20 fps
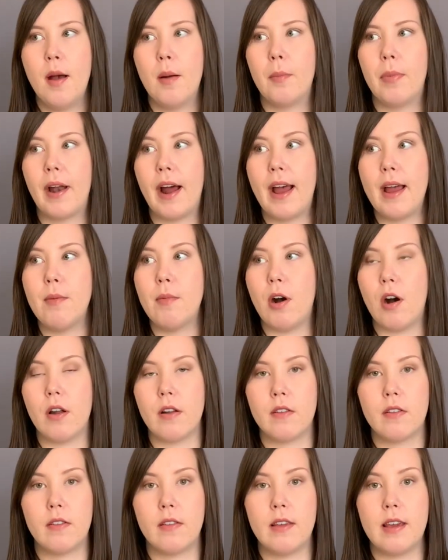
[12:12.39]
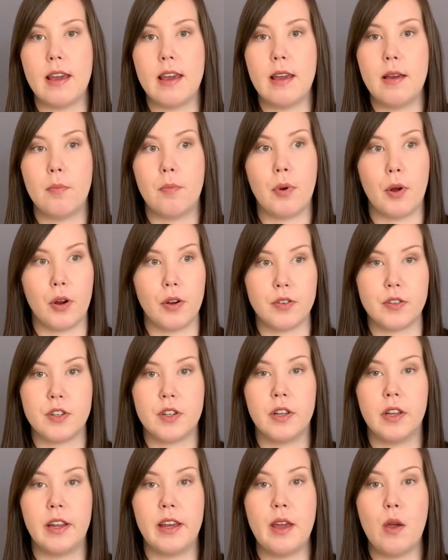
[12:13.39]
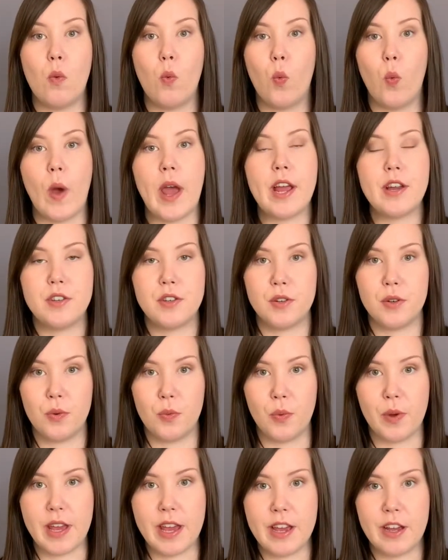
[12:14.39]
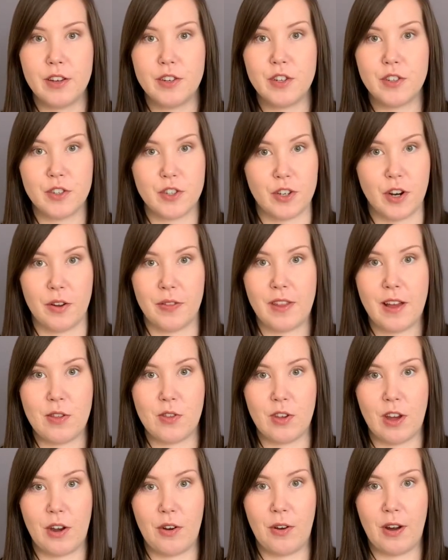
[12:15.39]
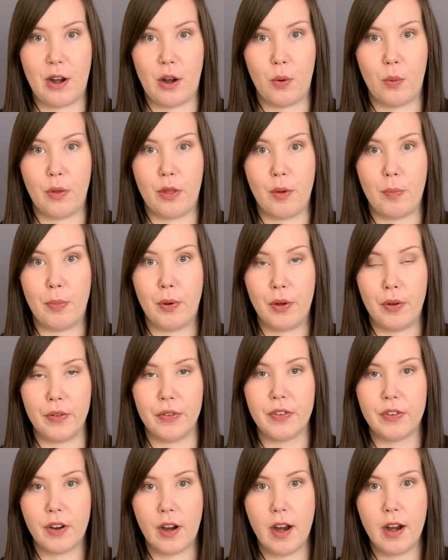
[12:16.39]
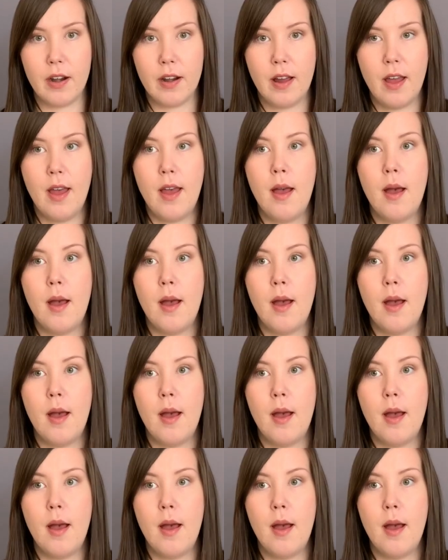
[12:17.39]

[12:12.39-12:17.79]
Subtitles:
But I am honestly, personally, way too weak to start that generator with a pull start,